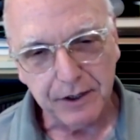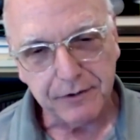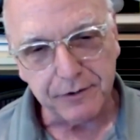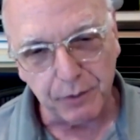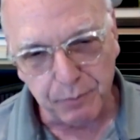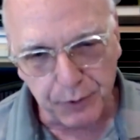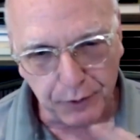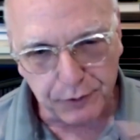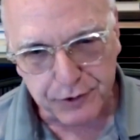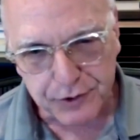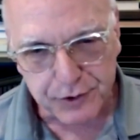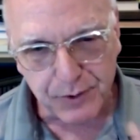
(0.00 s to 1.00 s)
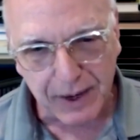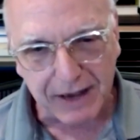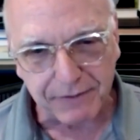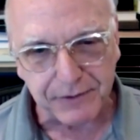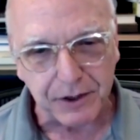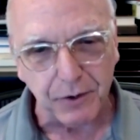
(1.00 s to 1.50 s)
So those two
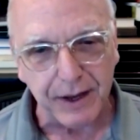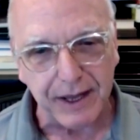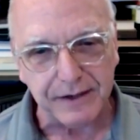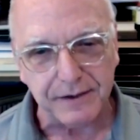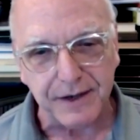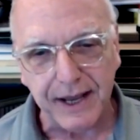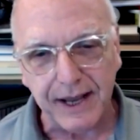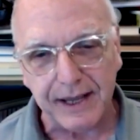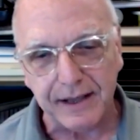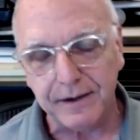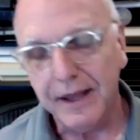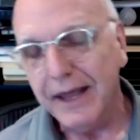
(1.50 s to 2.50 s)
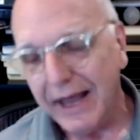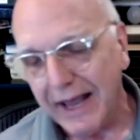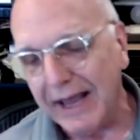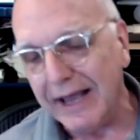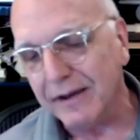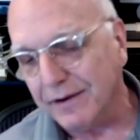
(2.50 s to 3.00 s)
have to go hand in hand.
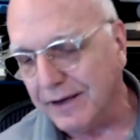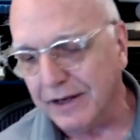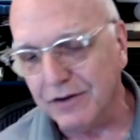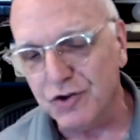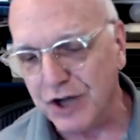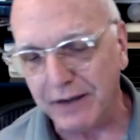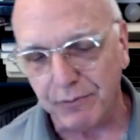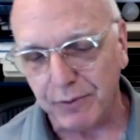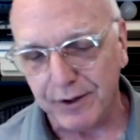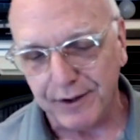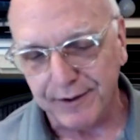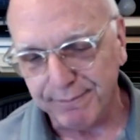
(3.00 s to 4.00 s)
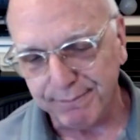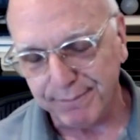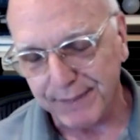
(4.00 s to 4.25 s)
And in general,